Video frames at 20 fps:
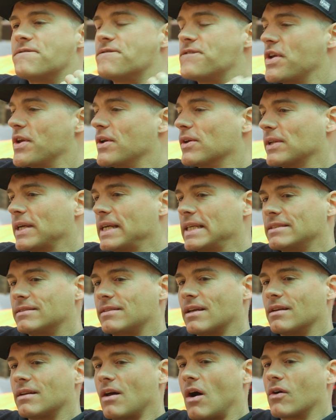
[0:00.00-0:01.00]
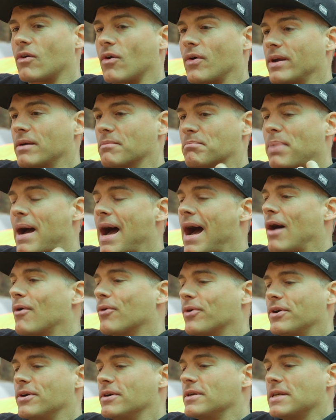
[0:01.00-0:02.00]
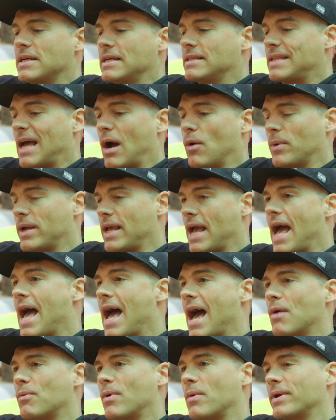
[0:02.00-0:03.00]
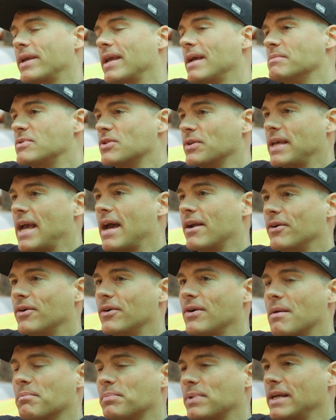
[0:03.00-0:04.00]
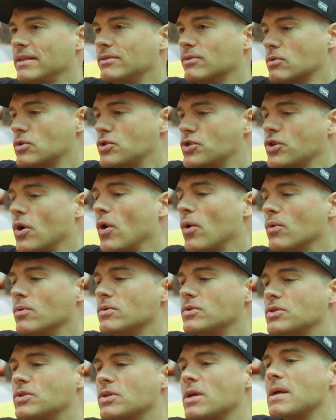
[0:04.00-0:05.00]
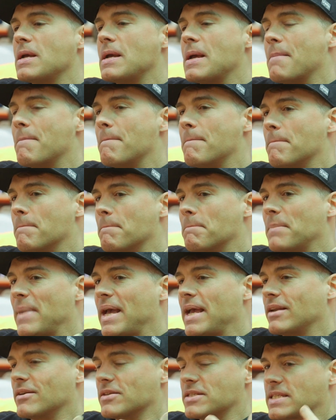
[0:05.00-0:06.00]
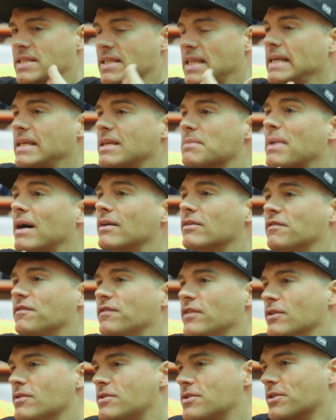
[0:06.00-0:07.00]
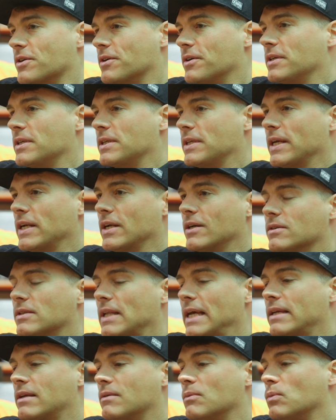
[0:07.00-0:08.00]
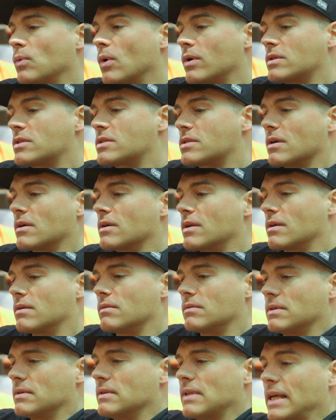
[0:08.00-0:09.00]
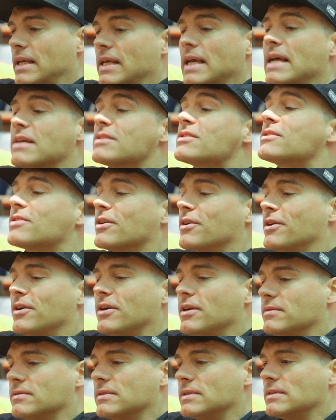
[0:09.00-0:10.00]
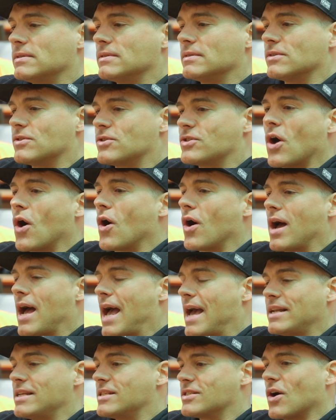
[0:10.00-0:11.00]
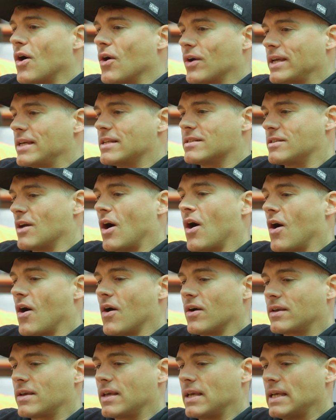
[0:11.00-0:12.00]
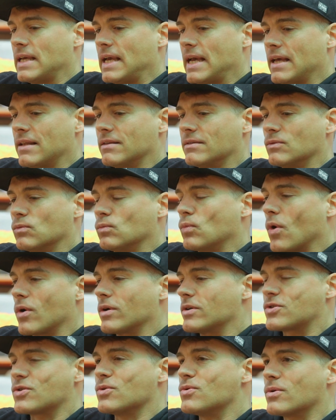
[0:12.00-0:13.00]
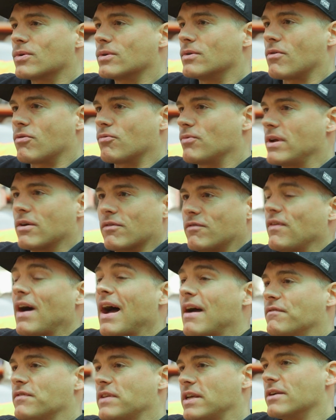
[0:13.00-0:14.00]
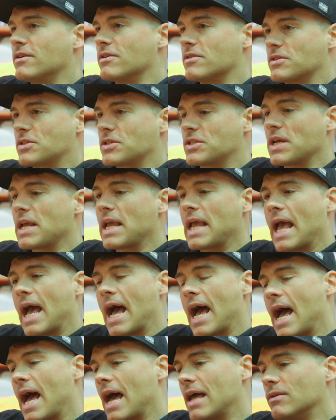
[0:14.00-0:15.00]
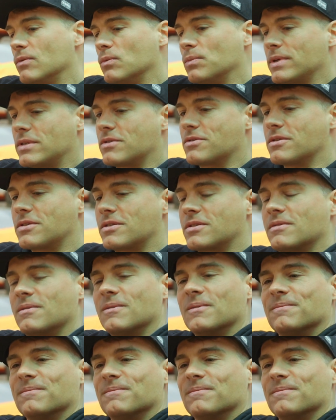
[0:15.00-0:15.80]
feeling, that ongoing power that we had when we came together and played those shows made us think about the future. You know, like is there any dog eat dog in 1, 2, or 3 or 5 years? And we just